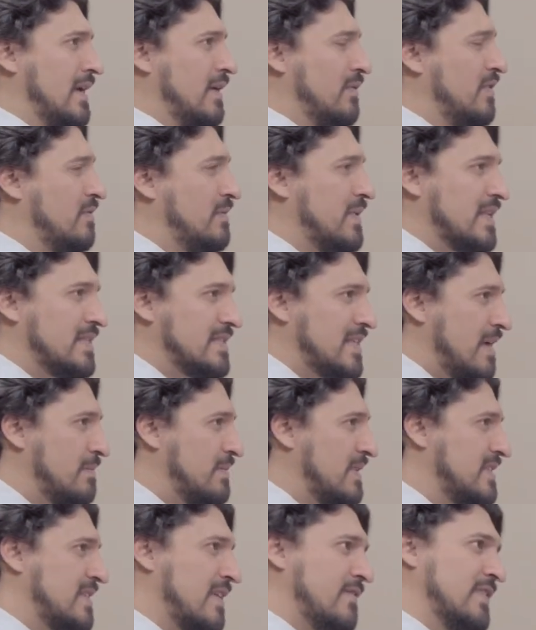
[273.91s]
We've been in
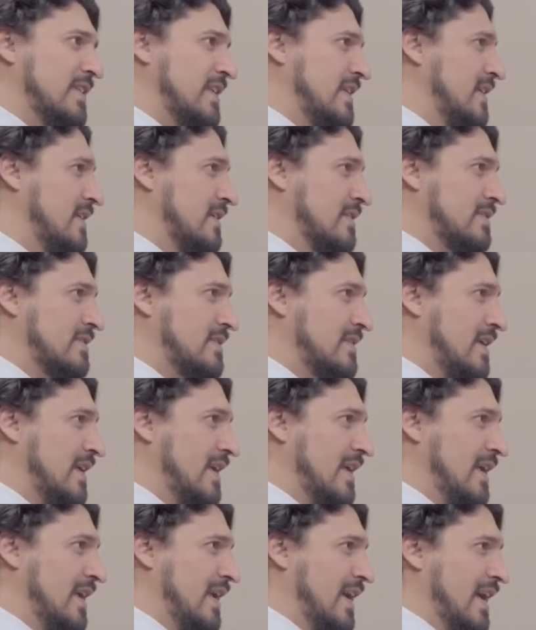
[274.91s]
Zambia 70 years.
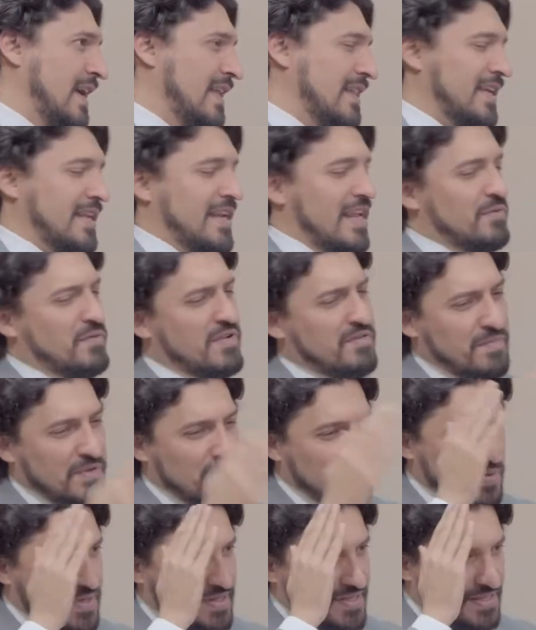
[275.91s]
Alina and we've been
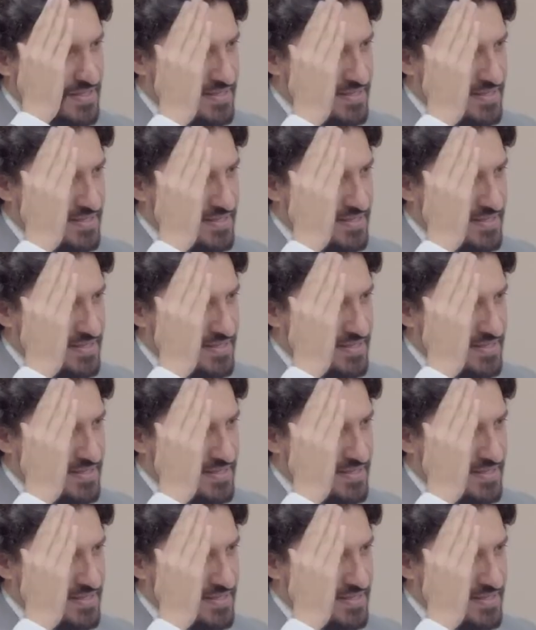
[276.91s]
doing the